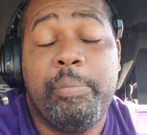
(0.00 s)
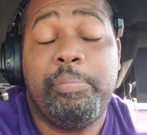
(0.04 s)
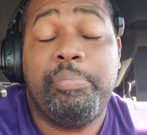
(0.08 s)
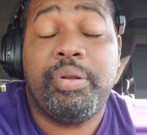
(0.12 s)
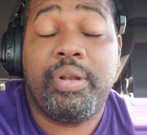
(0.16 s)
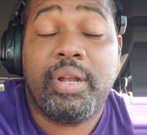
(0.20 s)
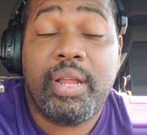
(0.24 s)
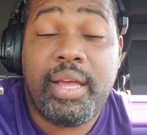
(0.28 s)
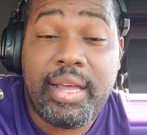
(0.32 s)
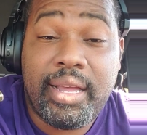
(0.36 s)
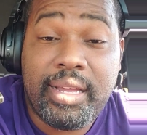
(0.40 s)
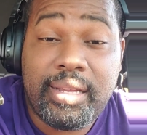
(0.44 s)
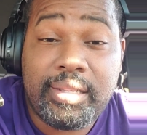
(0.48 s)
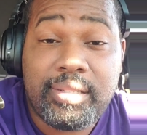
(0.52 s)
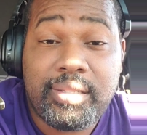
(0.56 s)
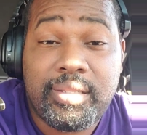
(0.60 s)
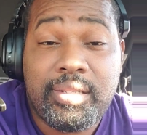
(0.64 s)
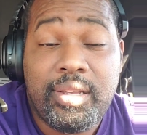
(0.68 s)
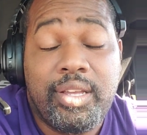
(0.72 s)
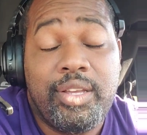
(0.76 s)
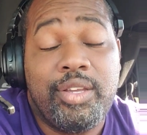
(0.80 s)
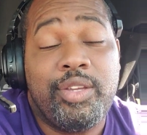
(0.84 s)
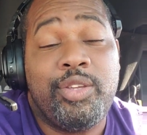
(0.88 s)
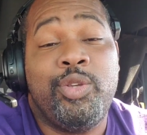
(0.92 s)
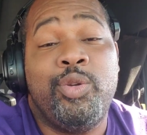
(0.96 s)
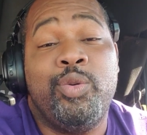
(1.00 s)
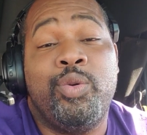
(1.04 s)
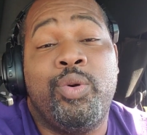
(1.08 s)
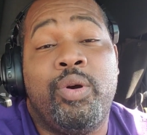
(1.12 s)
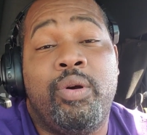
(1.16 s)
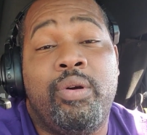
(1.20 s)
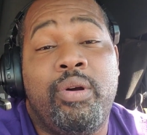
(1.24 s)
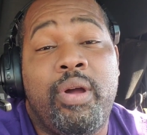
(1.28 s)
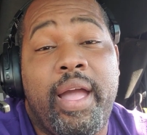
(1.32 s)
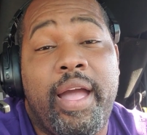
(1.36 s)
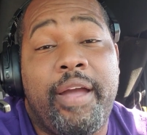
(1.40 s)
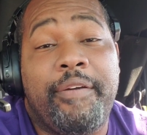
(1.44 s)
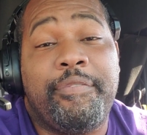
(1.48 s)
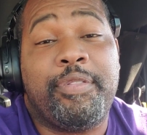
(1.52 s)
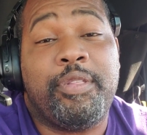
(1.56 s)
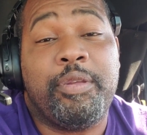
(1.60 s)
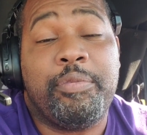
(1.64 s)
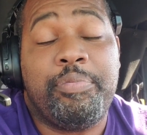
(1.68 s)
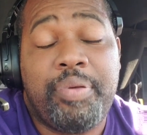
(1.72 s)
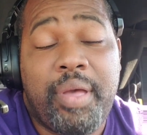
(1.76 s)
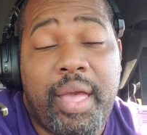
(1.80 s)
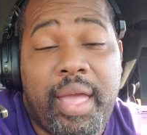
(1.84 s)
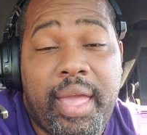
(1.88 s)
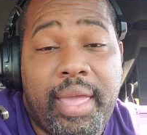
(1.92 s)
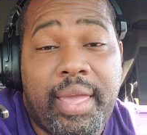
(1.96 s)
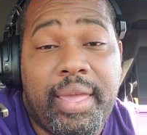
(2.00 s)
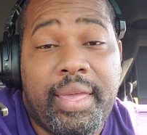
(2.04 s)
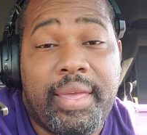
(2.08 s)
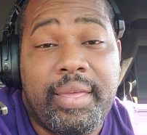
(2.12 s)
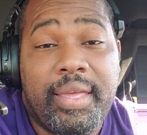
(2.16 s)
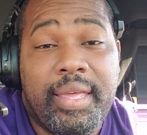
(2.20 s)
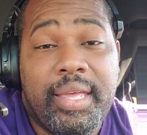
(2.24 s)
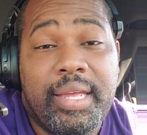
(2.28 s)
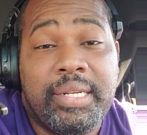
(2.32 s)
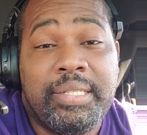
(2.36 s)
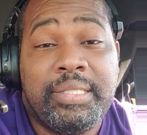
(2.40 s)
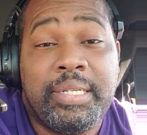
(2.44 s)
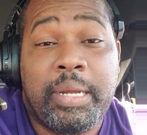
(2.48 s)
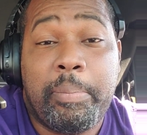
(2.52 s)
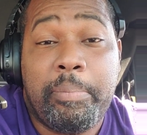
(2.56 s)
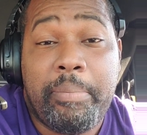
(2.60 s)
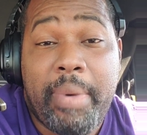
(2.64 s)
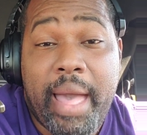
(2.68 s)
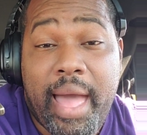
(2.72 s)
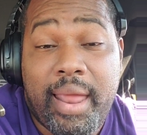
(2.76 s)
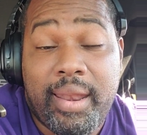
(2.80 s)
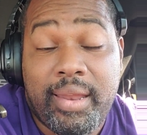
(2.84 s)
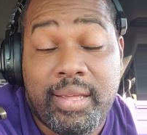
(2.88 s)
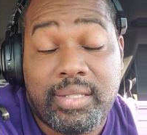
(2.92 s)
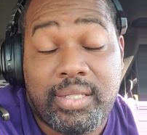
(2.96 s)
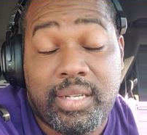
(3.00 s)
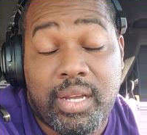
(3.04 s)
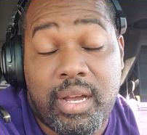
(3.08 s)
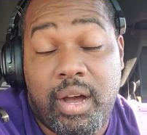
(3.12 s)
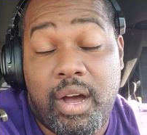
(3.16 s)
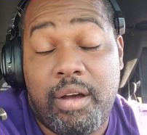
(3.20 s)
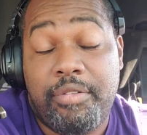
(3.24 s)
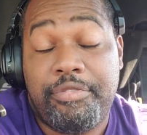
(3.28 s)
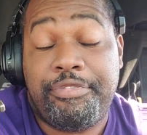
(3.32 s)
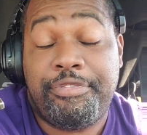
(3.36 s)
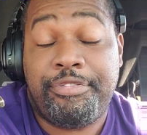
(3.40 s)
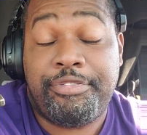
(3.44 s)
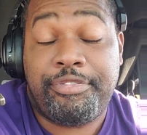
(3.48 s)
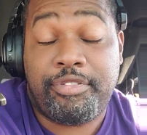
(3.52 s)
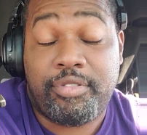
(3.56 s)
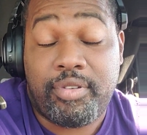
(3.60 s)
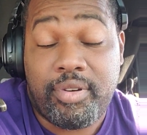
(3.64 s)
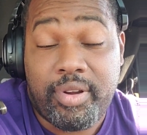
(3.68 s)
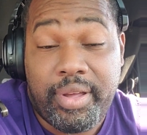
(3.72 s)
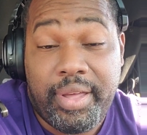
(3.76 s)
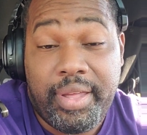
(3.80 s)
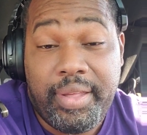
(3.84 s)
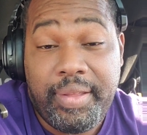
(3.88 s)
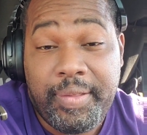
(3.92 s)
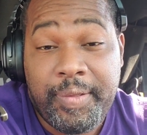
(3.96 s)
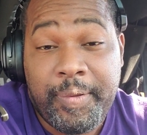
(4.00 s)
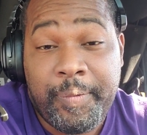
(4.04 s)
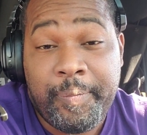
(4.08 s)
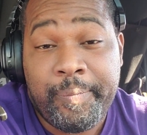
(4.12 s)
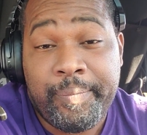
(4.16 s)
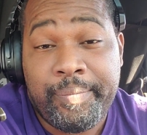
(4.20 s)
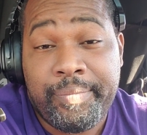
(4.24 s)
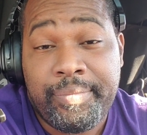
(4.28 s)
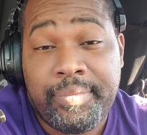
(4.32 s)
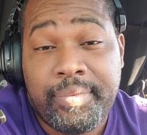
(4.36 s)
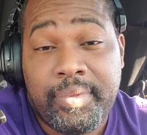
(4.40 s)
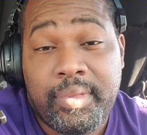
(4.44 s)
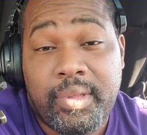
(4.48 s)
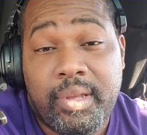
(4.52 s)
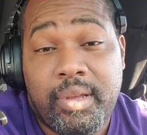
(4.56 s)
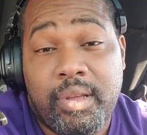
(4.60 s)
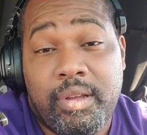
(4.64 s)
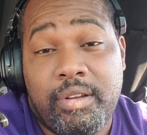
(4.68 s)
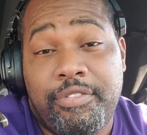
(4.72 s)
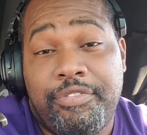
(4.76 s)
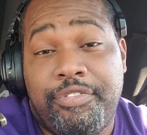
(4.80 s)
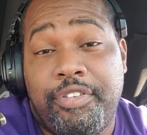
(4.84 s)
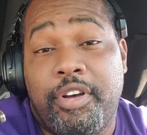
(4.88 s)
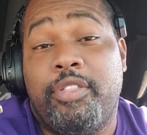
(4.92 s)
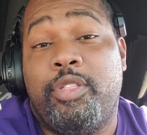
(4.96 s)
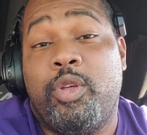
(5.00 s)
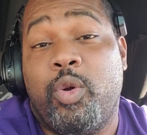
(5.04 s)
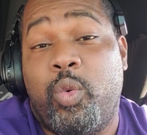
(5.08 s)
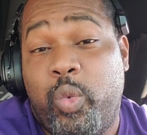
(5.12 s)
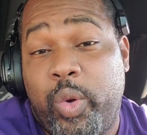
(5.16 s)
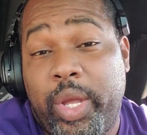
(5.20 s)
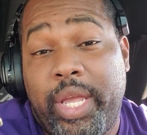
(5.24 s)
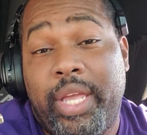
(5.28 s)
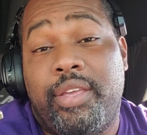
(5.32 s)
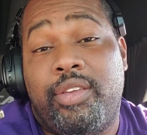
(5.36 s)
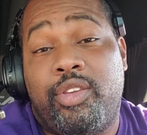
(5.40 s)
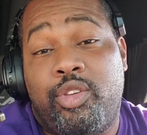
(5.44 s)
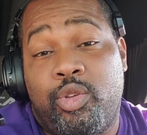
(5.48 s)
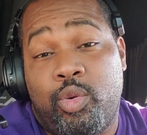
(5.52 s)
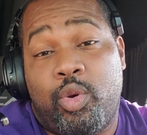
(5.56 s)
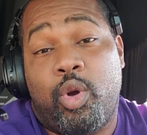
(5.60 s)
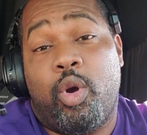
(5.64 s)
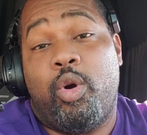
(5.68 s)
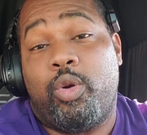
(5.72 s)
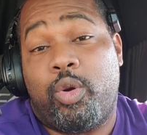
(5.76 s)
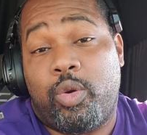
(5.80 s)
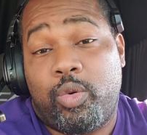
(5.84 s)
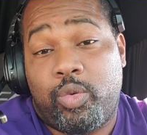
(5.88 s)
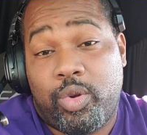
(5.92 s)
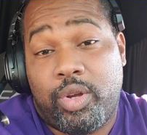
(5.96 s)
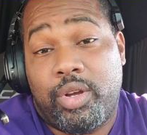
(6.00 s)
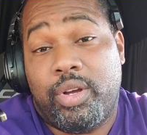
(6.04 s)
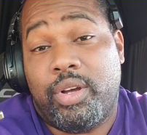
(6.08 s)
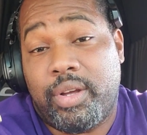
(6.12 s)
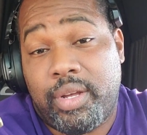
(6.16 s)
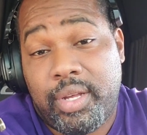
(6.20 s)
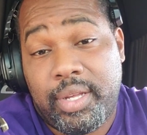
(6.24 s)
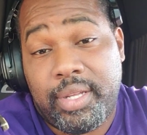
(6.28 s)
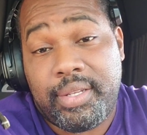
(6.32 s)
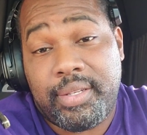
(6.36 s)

plus you're going to have to pay the mileage up front for the week you're going to run.